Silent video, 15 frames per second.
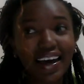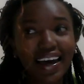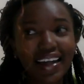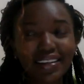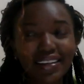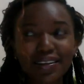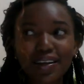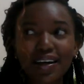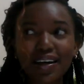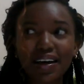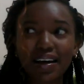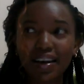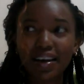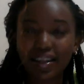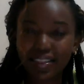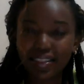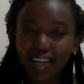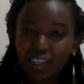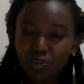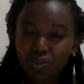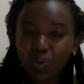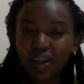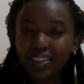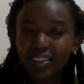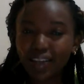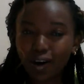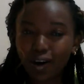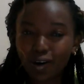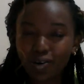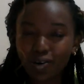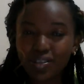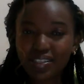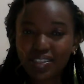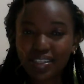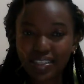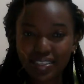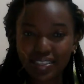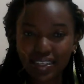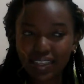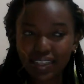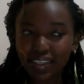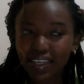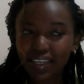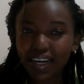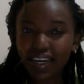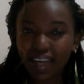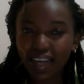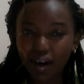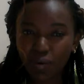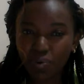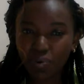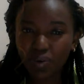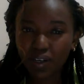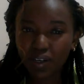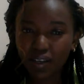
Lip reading: And that word, the coast is clear now,